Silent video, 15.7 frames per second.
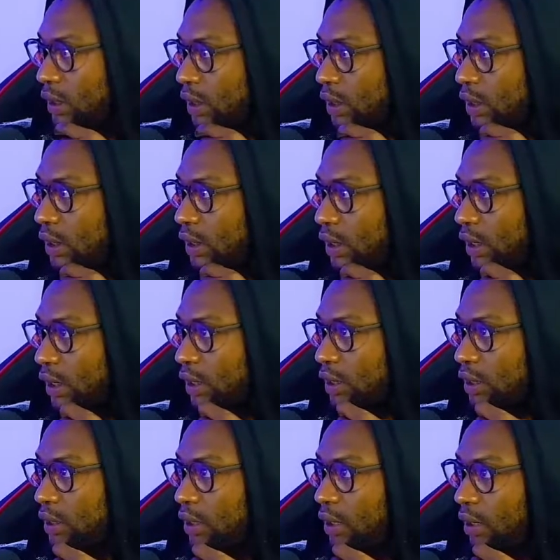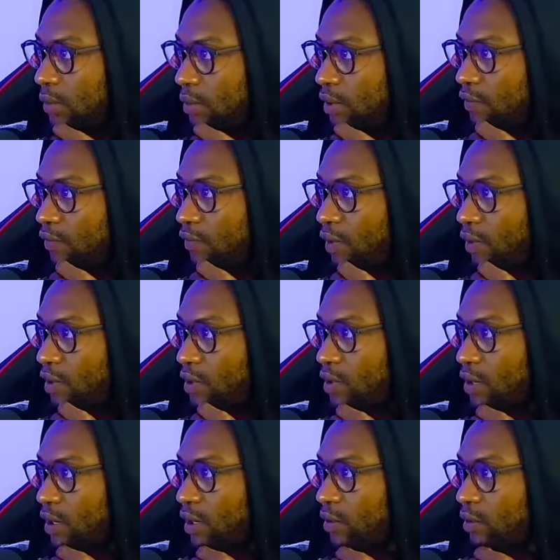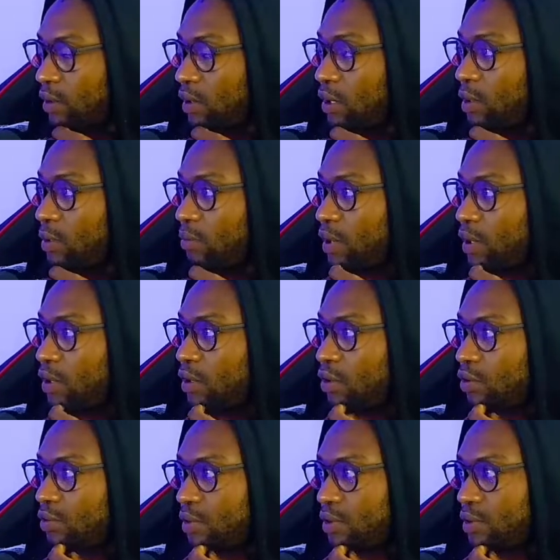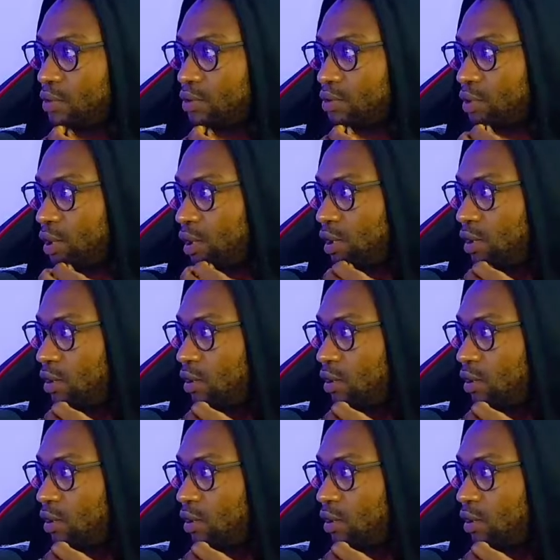yeah, you better figure your shit out. But he told me he was ready.